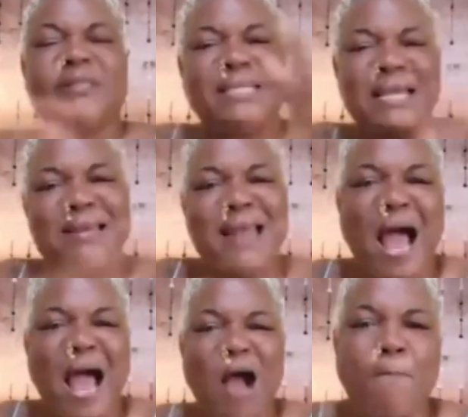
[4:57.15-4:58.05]
But
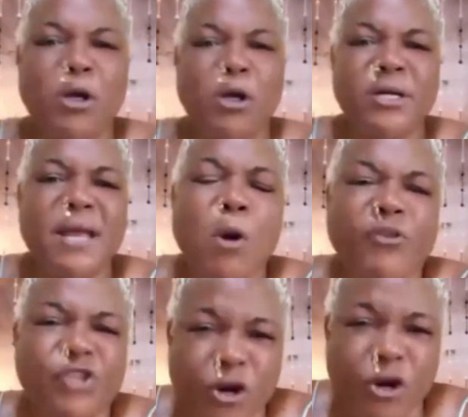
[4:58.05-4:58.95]
still now go burn more
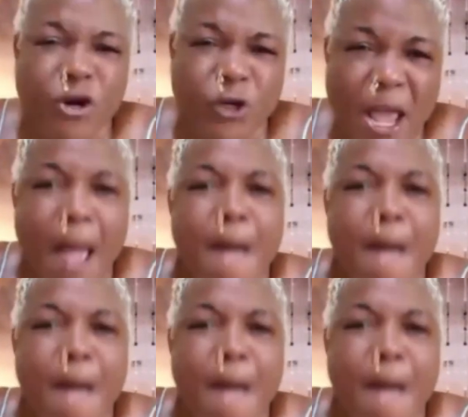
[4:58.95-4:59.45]
certain way.